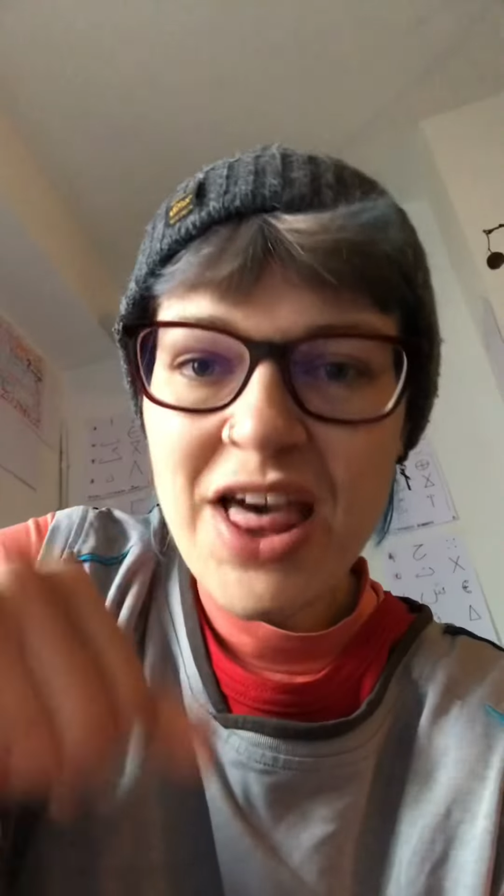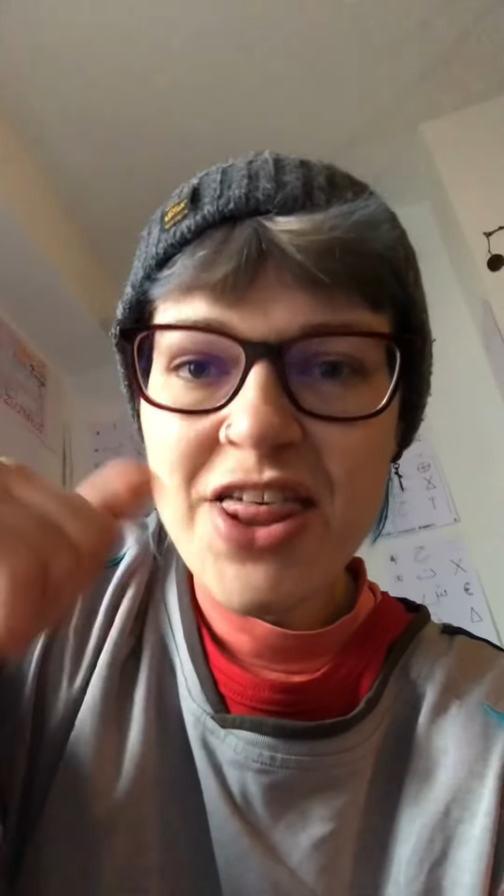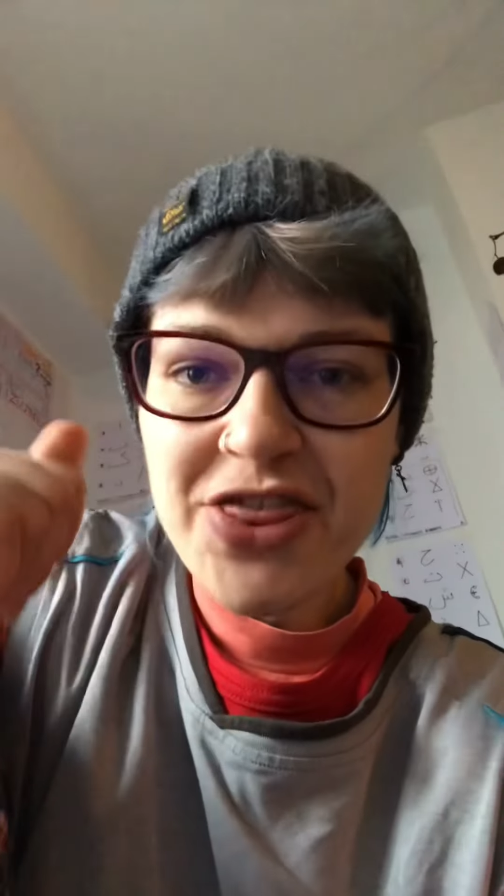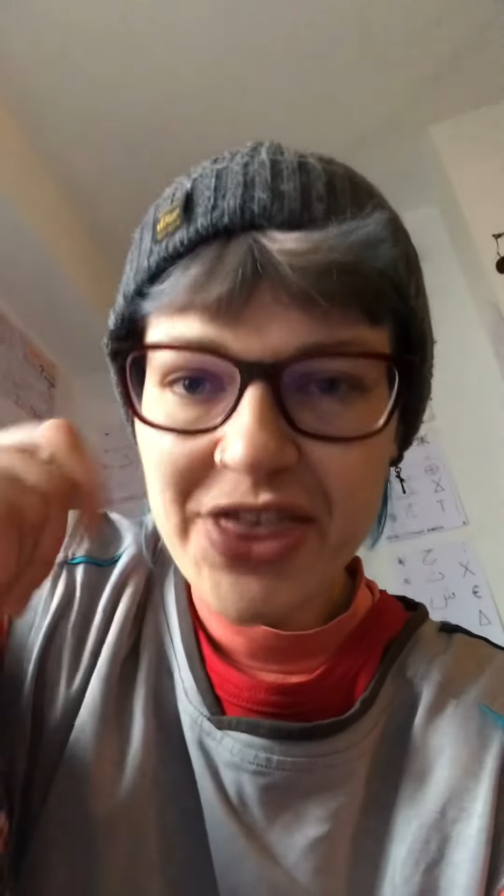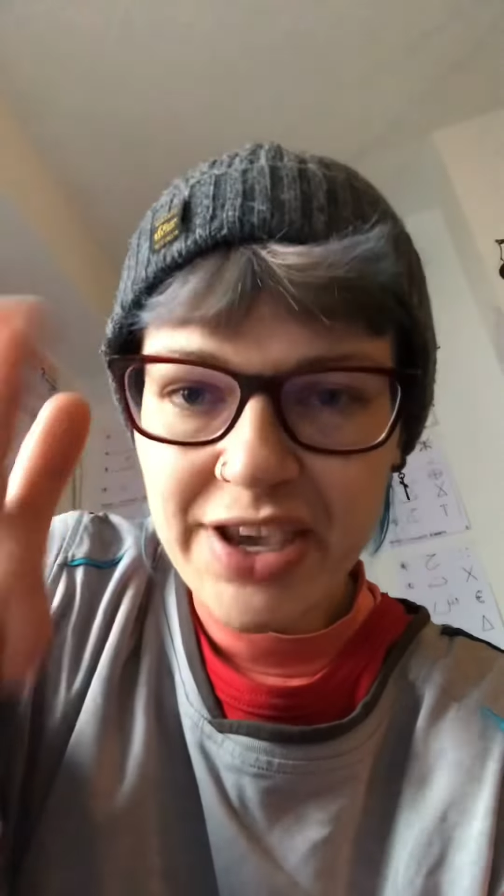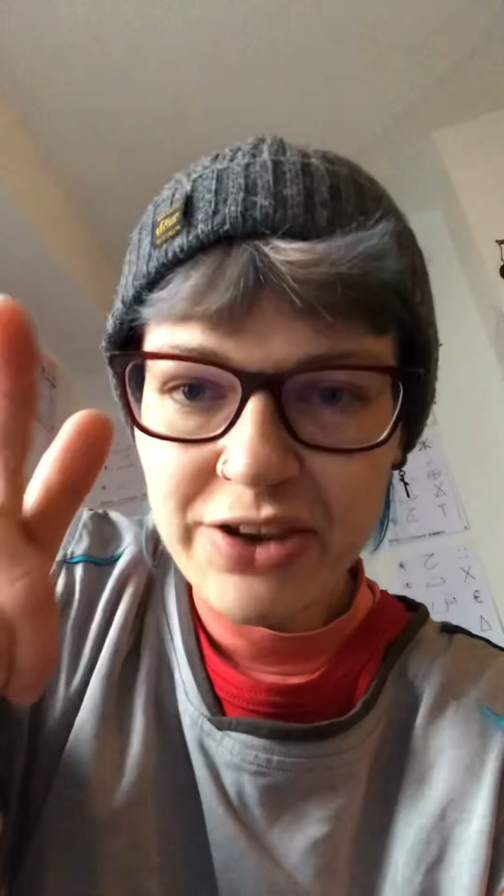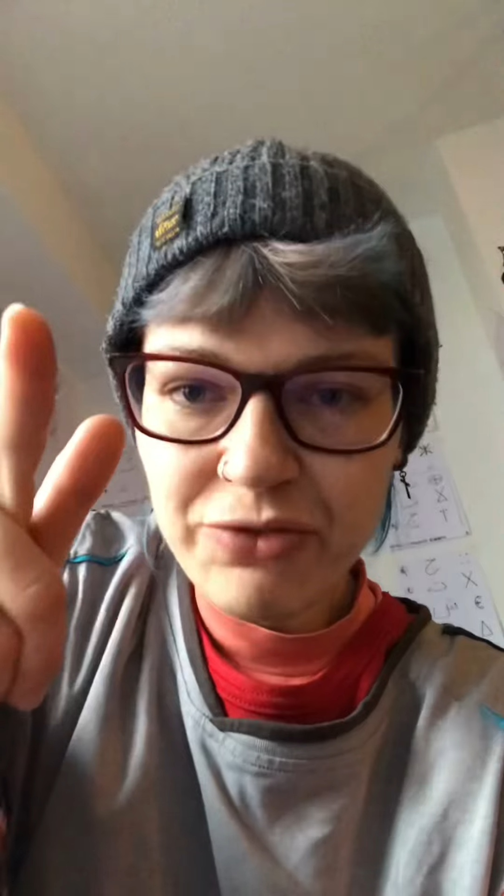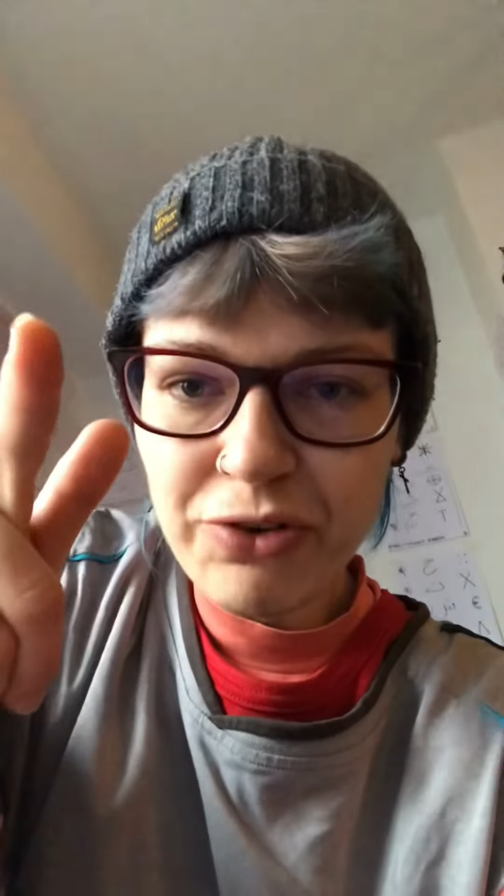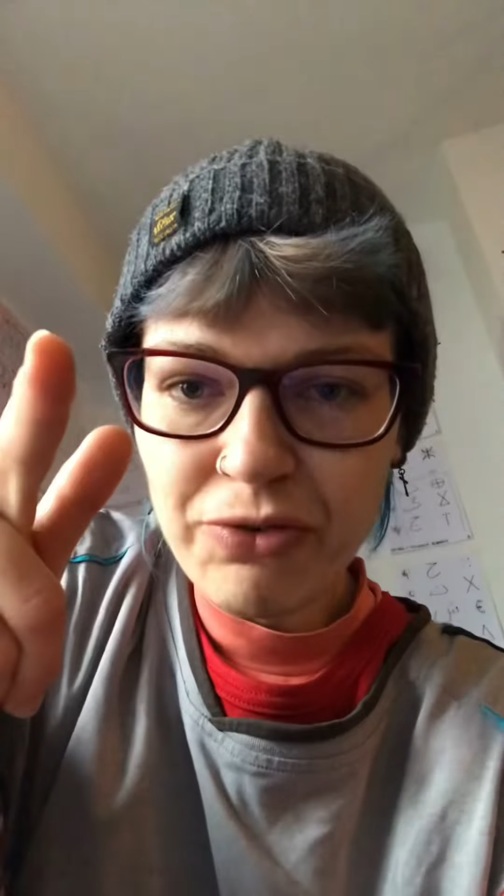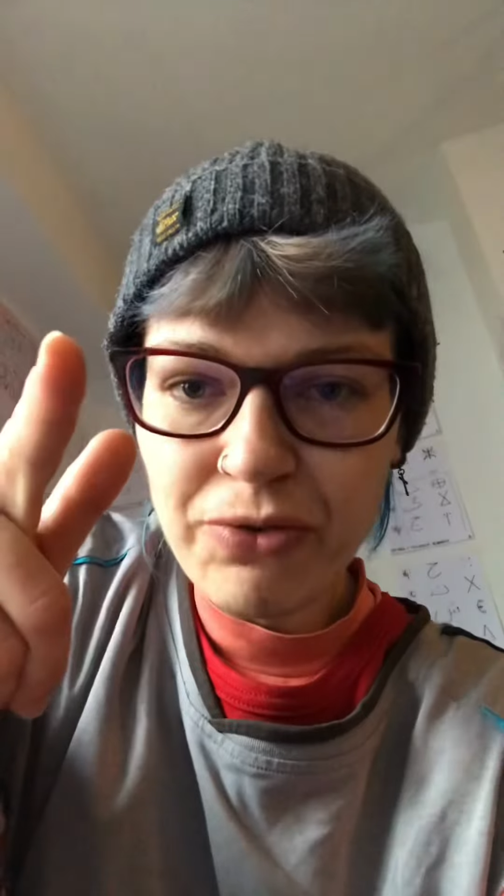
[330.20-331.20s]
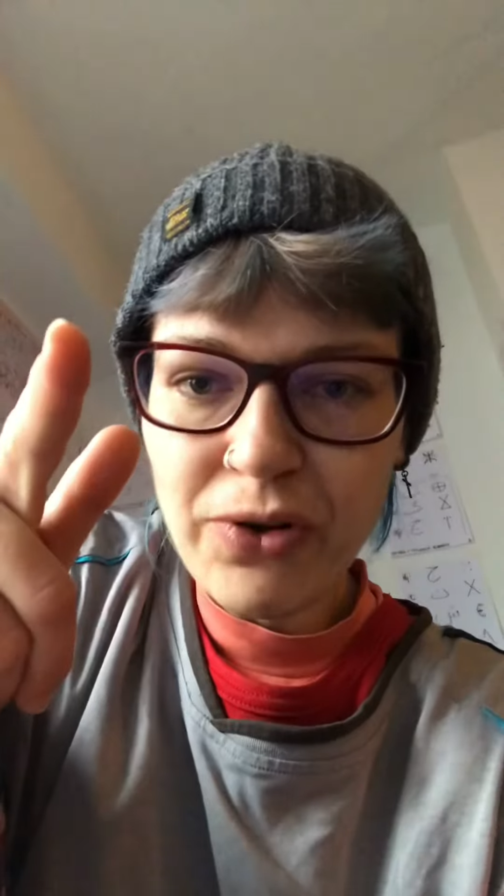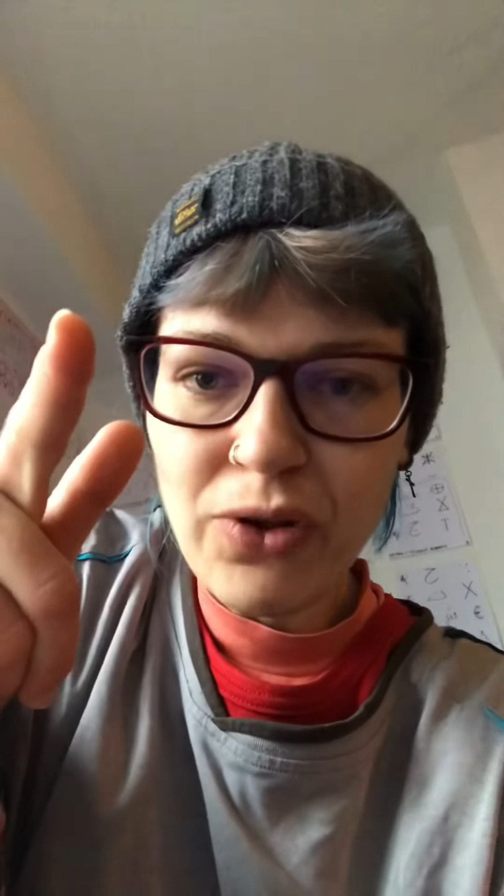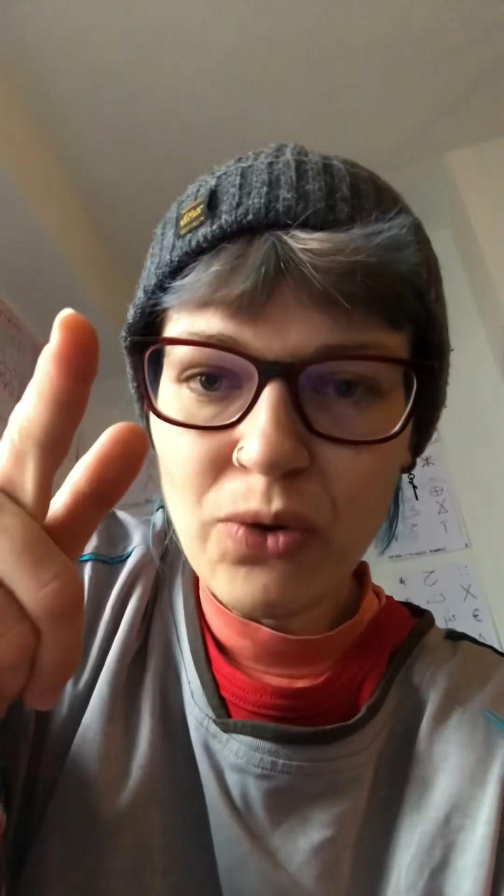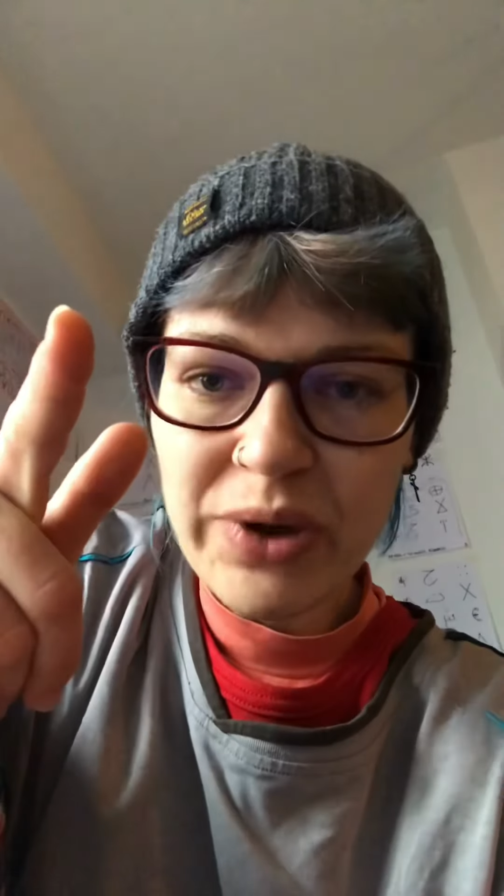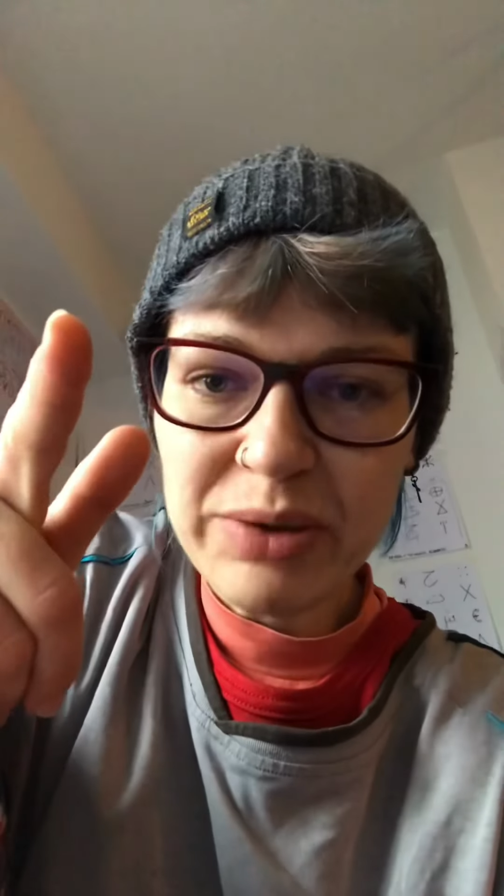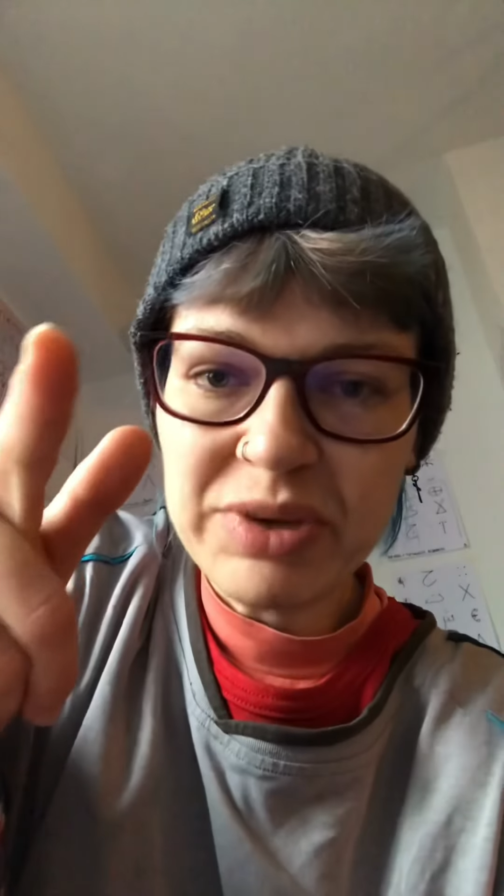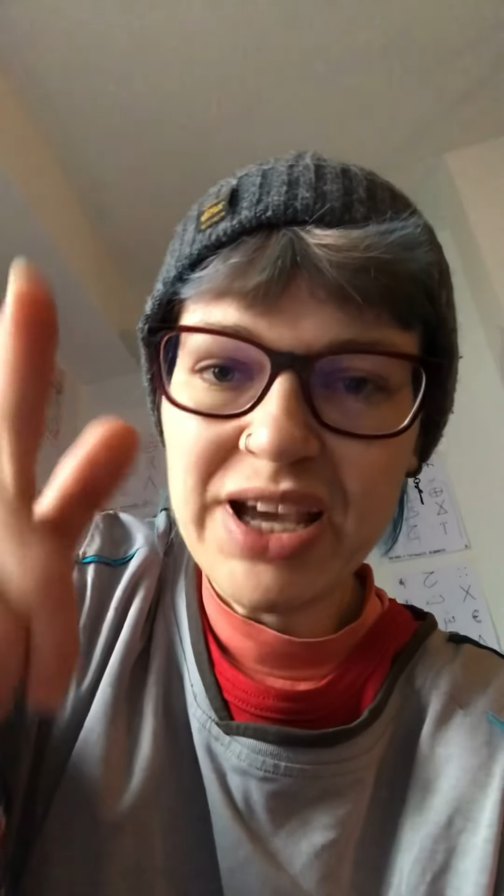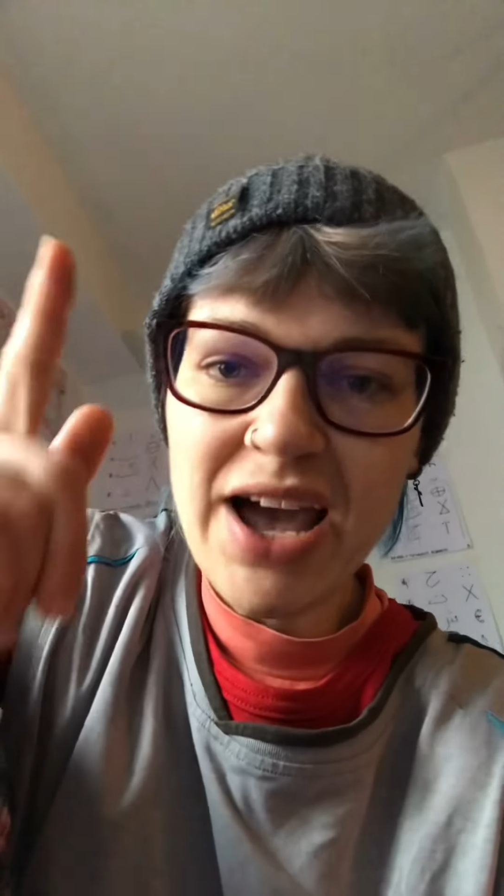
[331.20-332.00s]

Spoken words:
Thank you for following me.